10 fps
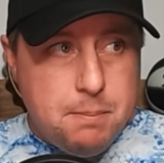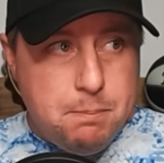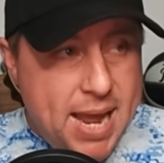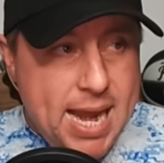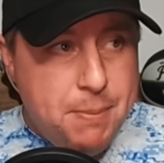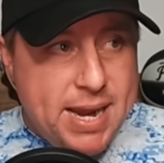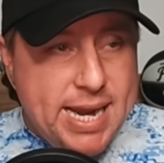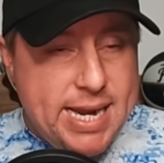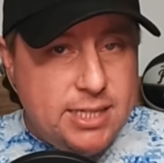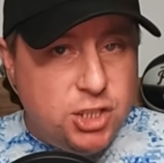
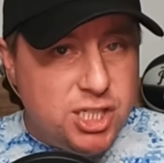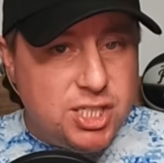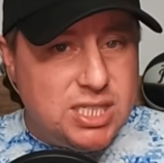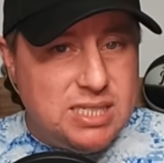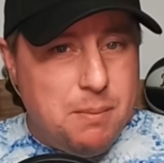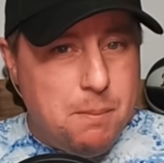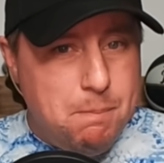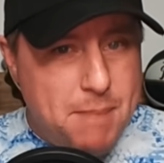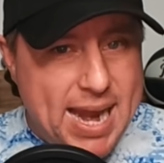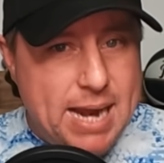Maybe, just
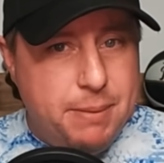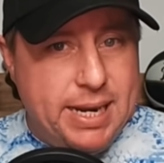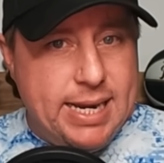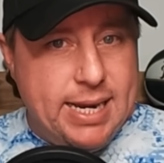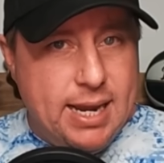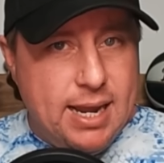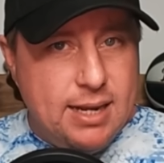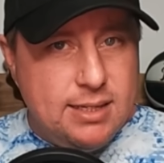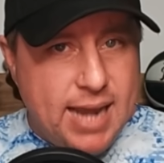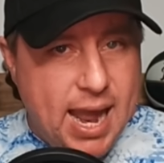maybe,
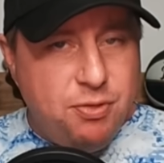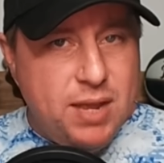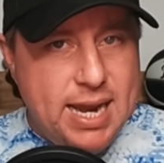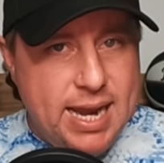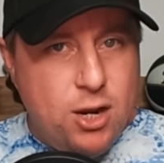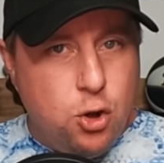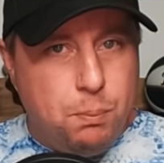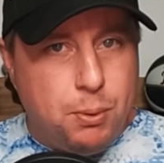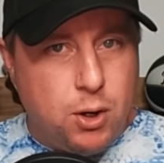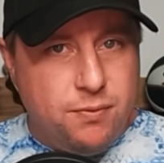Kathy
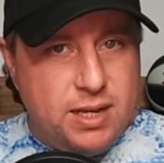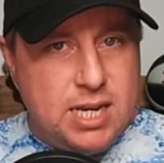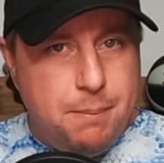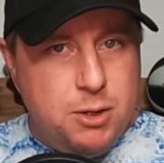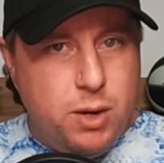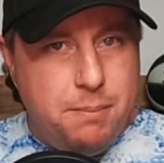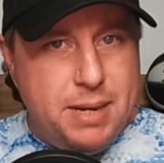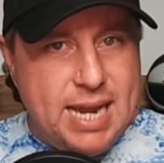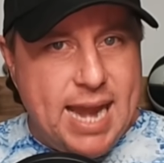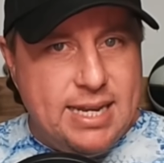Engelbert and the W N
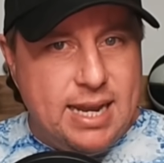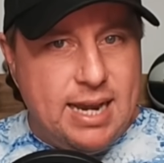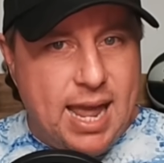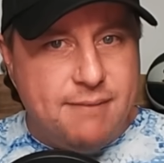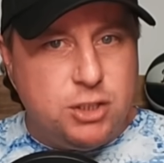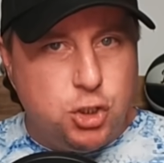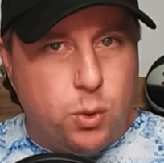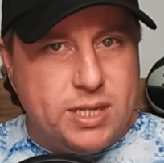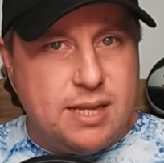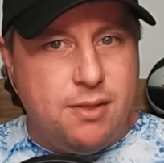B A didn't have a
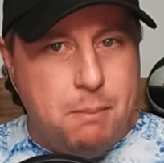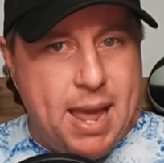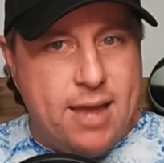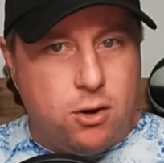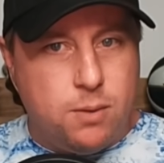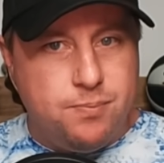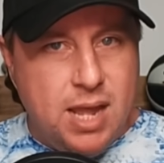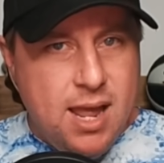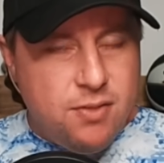choice in the matter.